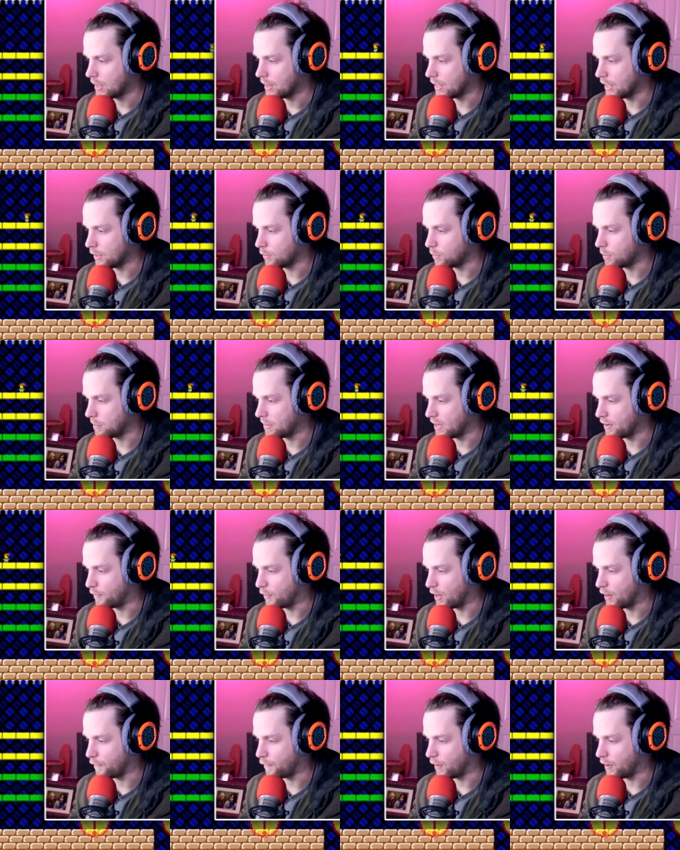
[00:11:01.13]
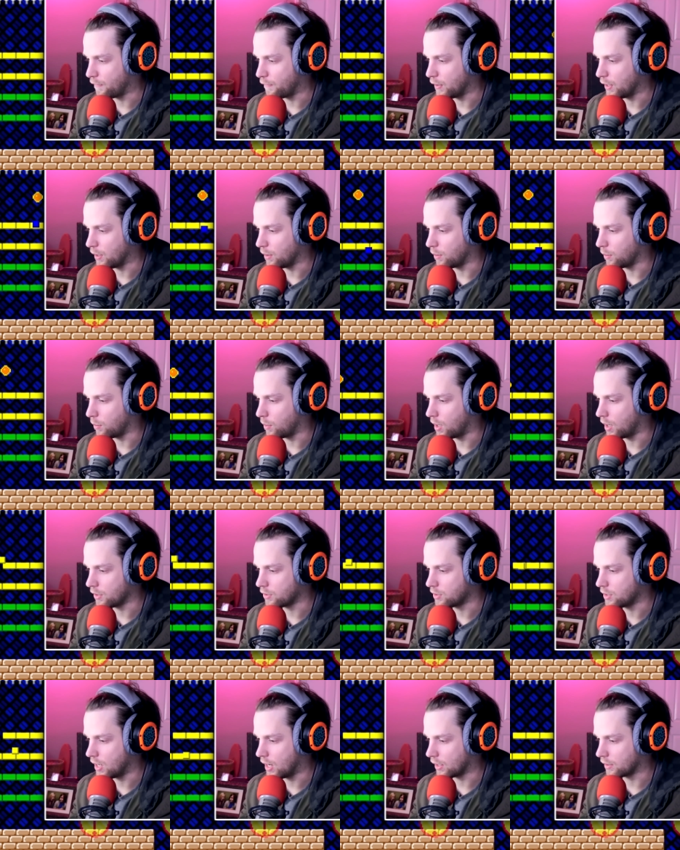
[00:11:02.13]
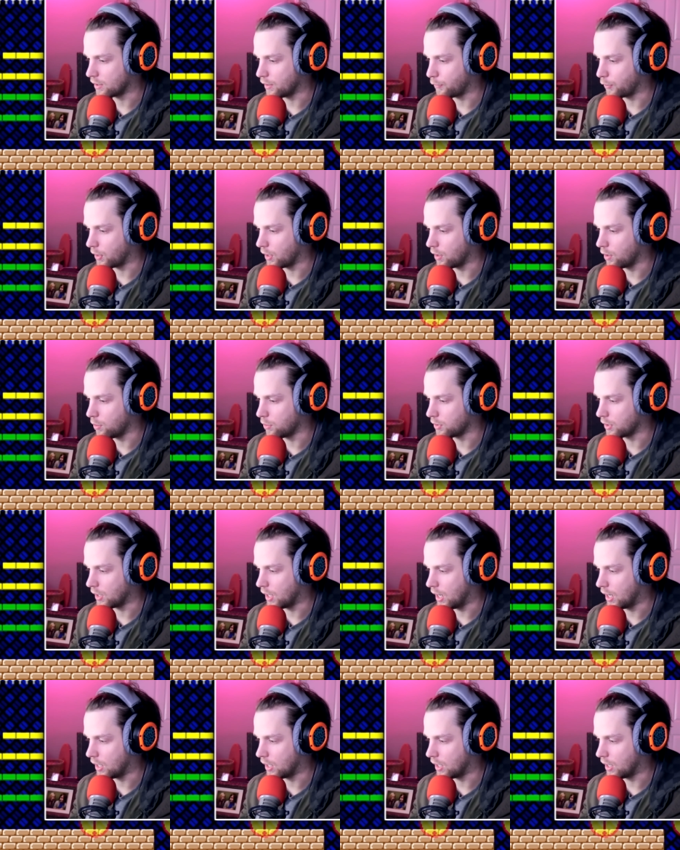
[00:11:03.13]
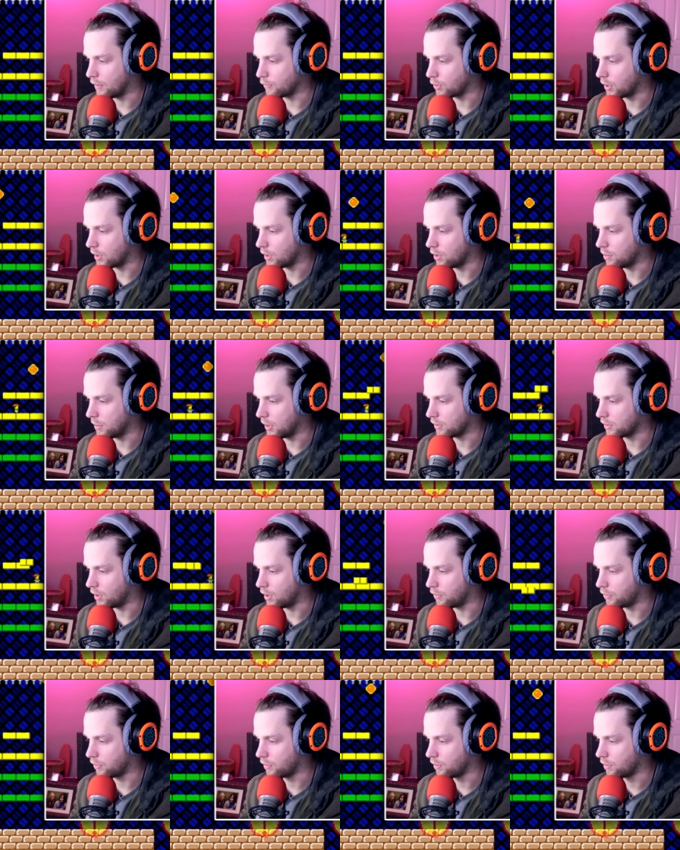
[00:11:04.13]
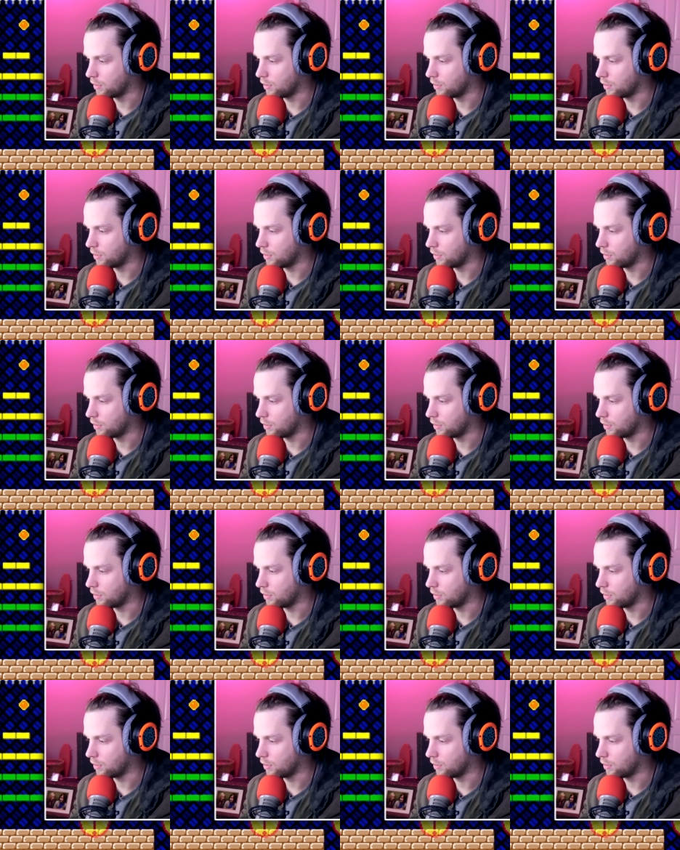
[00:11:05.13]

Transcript: This will be a very fun video to watch. Yeah, except for that, who's gonna edit it after I kill myself?